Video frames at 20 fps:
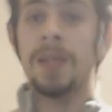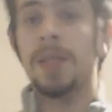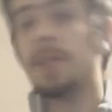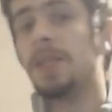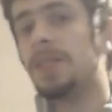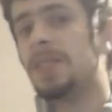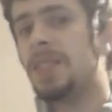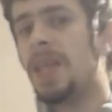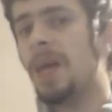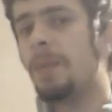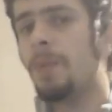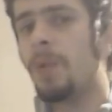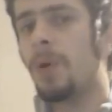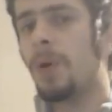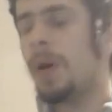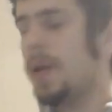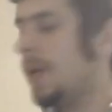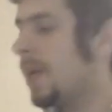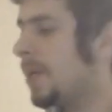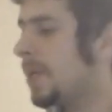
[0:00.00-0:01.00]
that
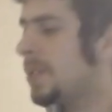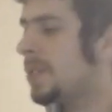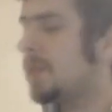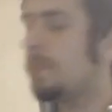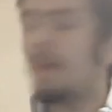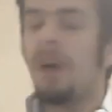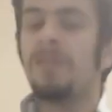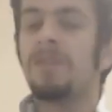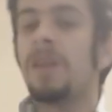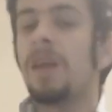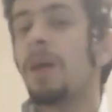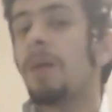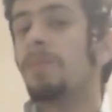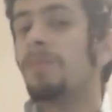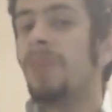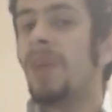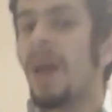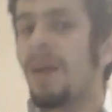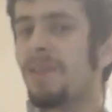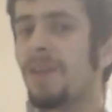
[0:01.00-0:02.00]
December is the month that
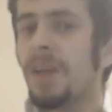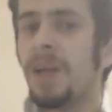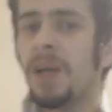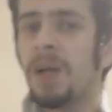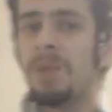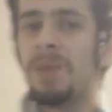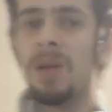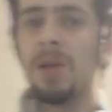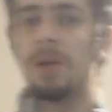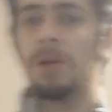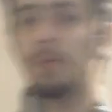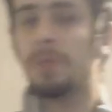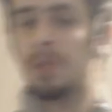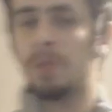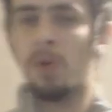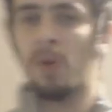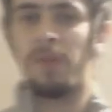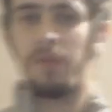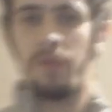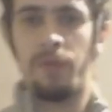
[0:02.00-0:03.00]
I'm definitely going to be a little
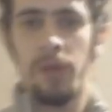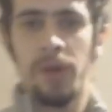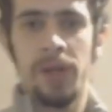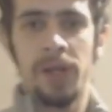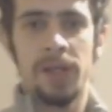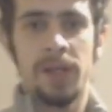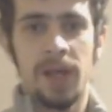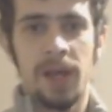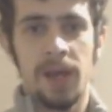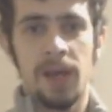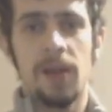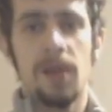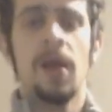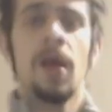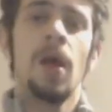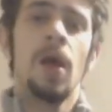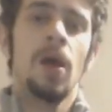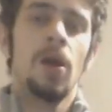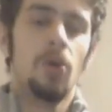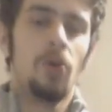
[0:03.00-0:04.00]
bit more free than
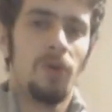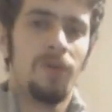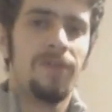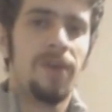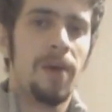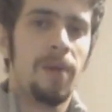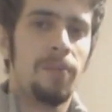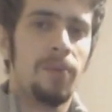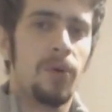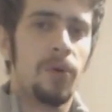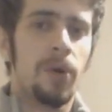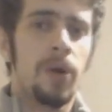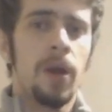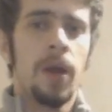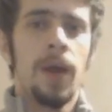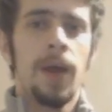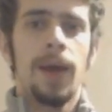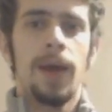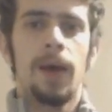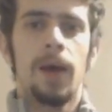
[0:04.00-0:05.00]
November,